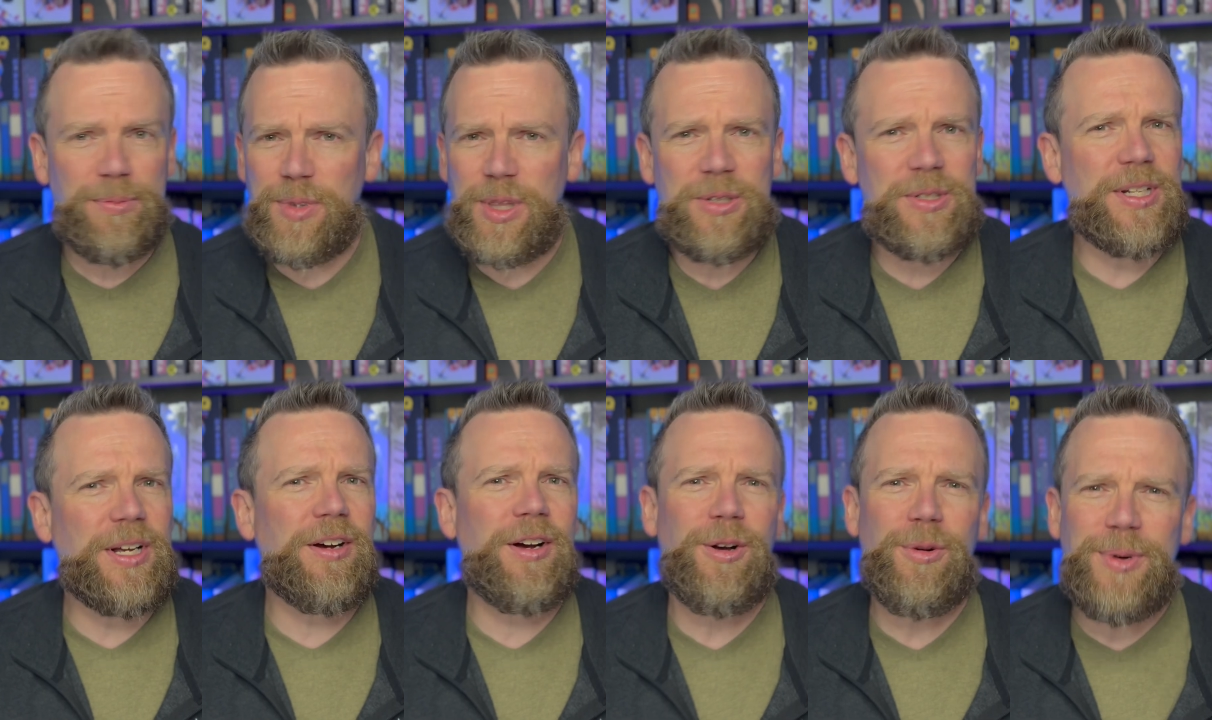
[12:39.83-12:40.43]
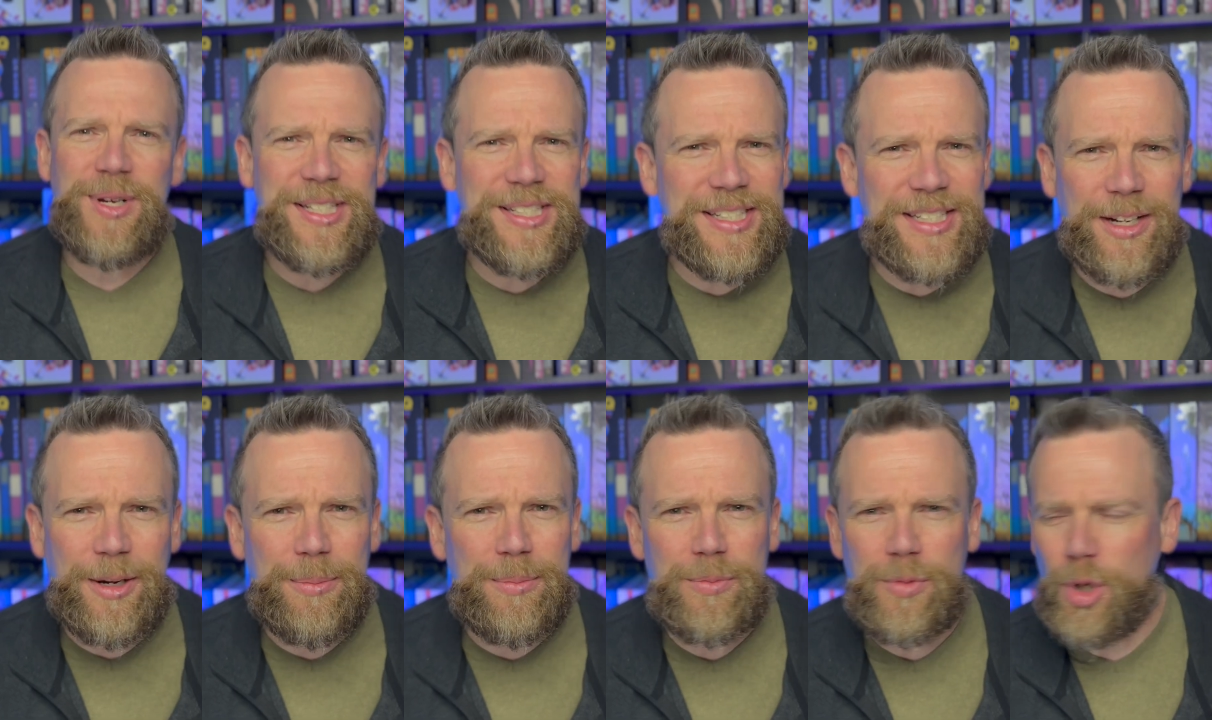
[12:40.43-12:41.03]
There's always
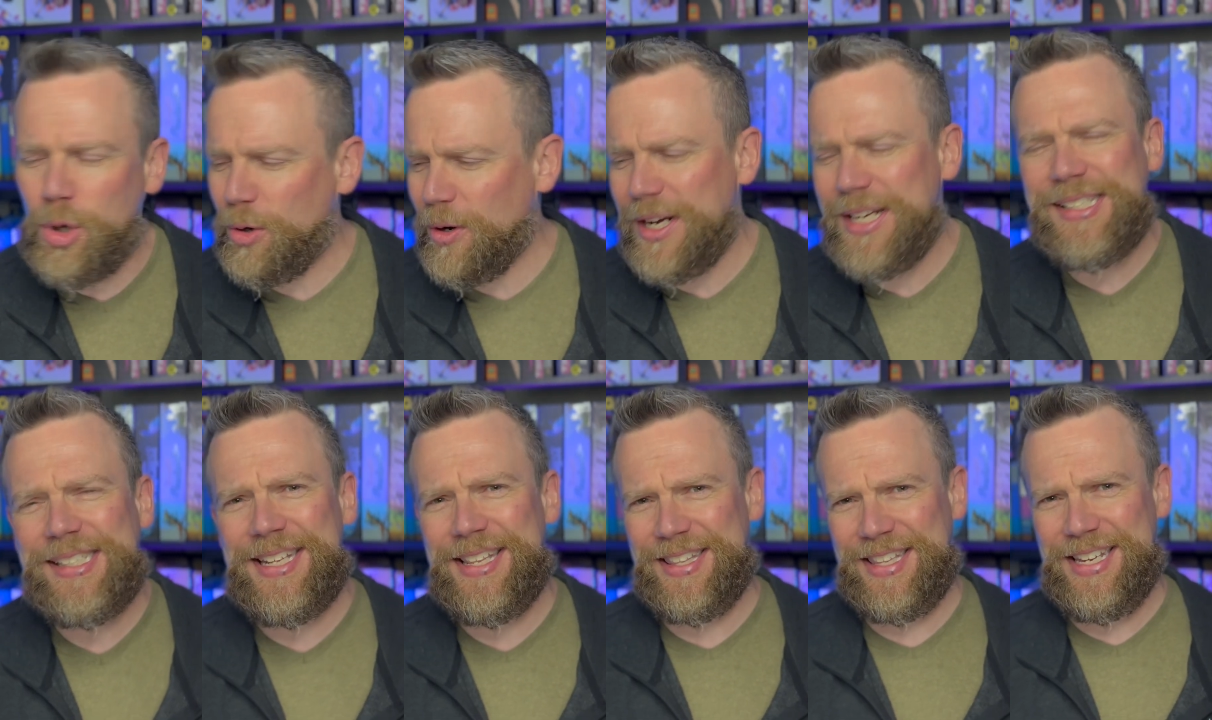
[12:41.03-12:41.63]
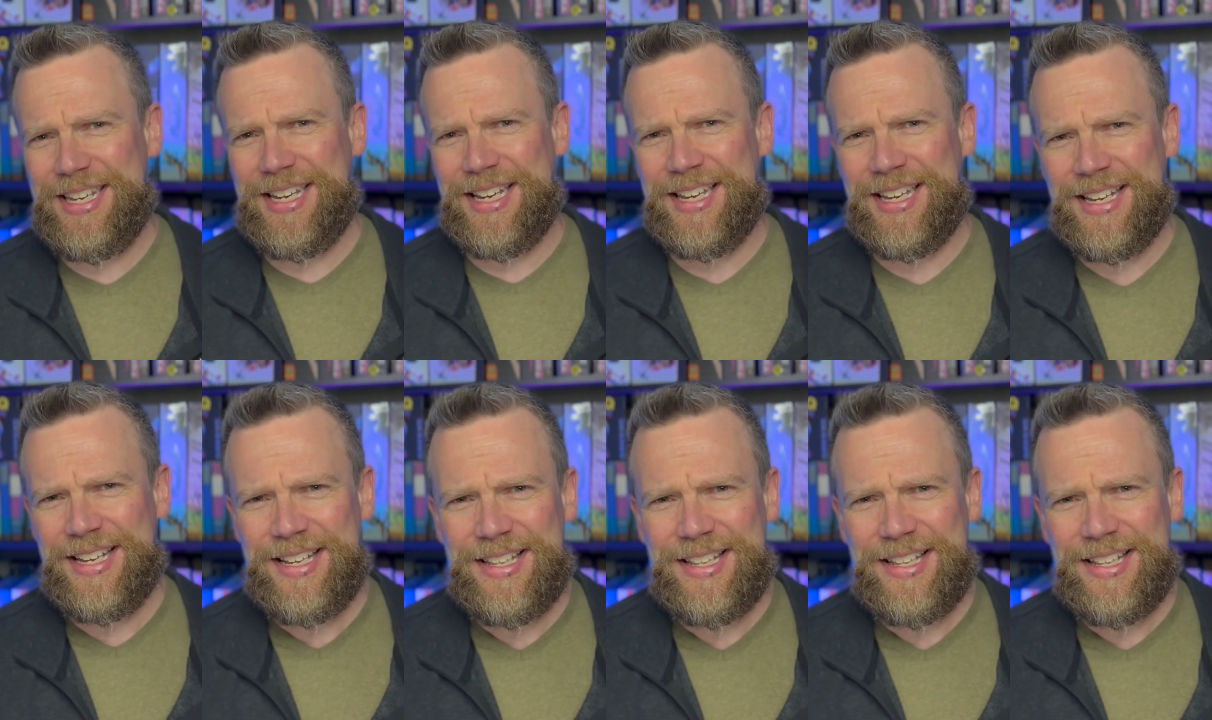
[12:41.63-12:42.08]
some crazy thing